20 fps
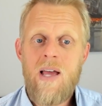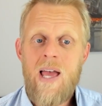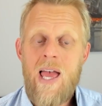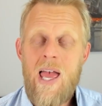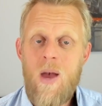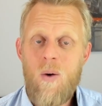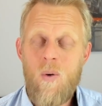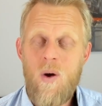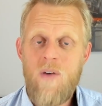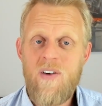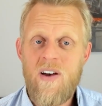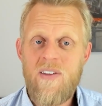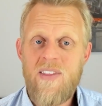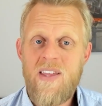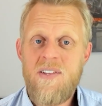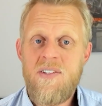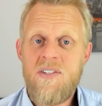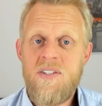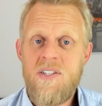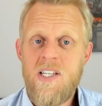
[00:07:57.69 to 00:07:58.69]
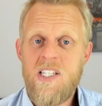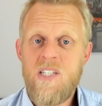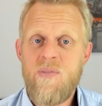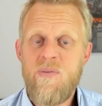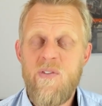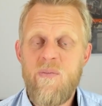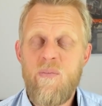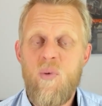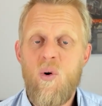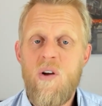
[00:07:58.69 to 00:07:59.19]
However, their
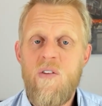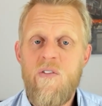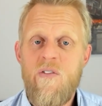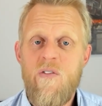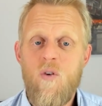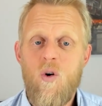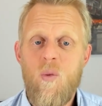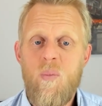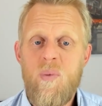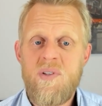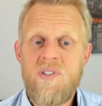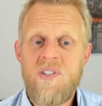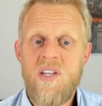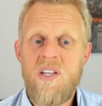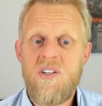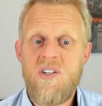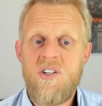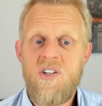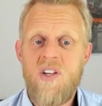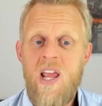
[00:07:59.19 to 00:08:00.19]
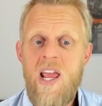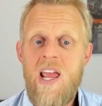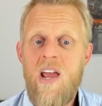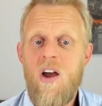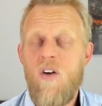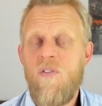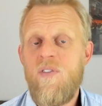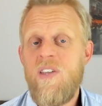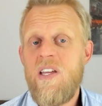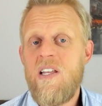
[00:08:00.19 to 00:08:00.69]
6.4% share of the